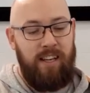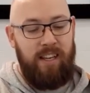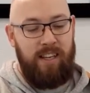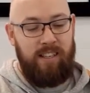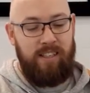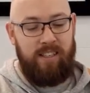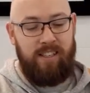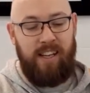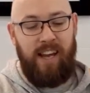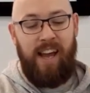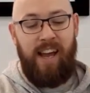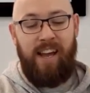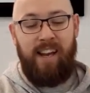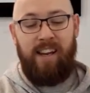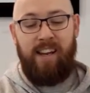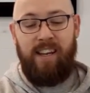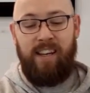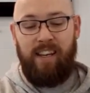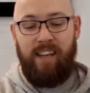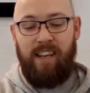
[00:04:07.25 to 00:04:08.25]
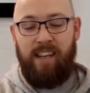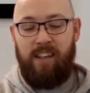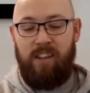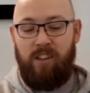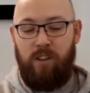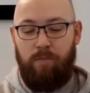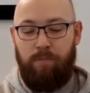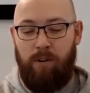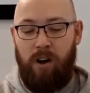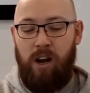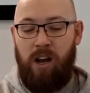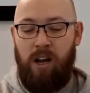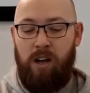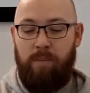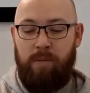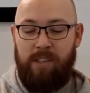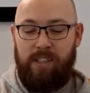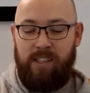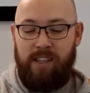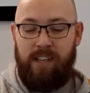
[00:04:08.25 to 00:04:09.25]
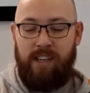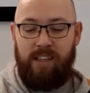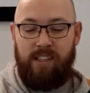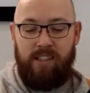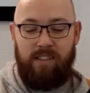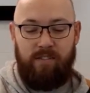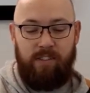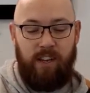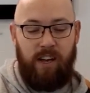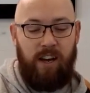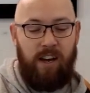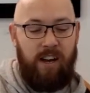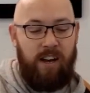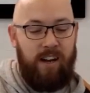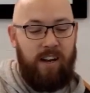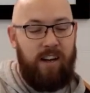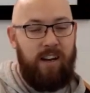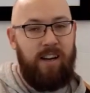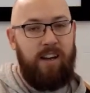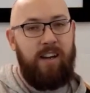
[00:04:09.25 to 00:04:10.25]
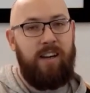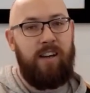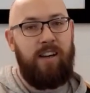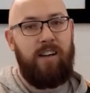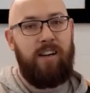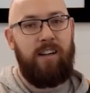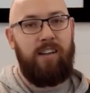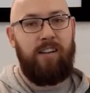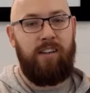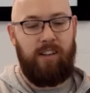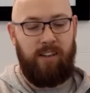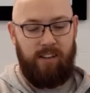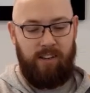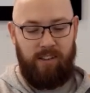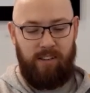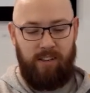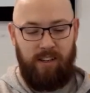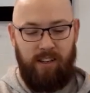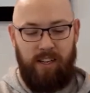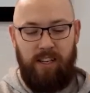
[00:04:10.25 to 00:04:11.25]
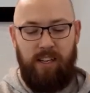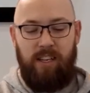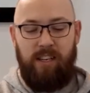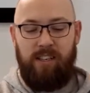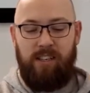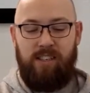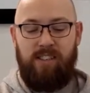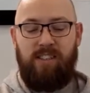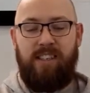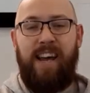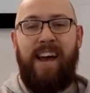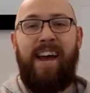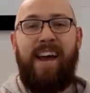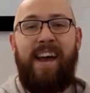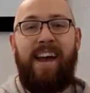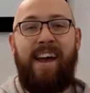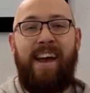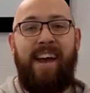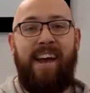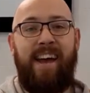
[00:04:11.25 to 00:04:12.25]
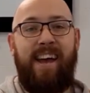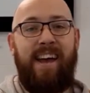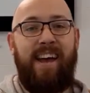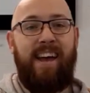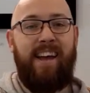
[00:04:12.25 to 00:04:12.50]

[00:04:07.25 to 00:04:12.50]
Standing in the promises of God. Stand